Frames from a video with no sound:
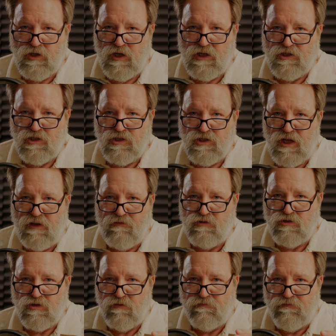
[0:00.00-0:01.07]
I just gave you
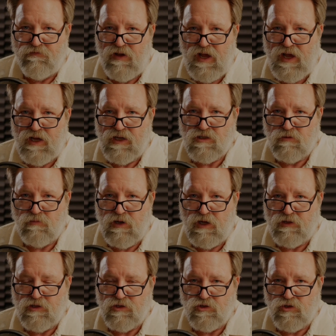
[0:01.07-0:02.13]
some facts about
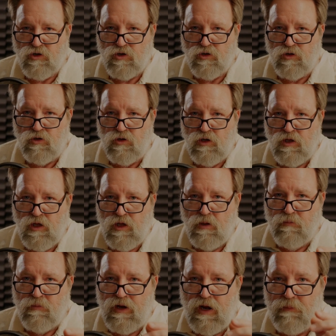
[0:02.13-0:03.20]
this girl,
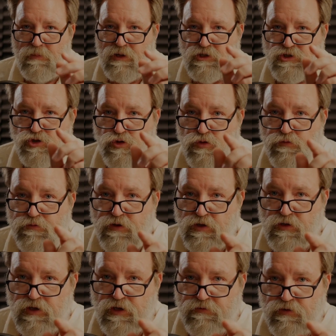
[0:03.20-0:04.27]
but I bet you feel
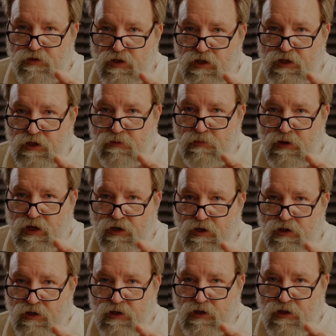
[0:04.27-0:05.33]
differently about
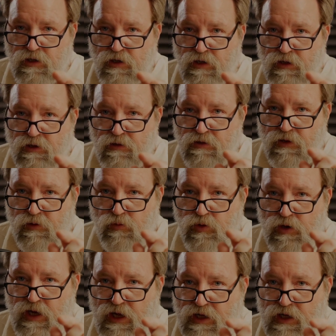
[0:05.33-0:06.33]
her than when I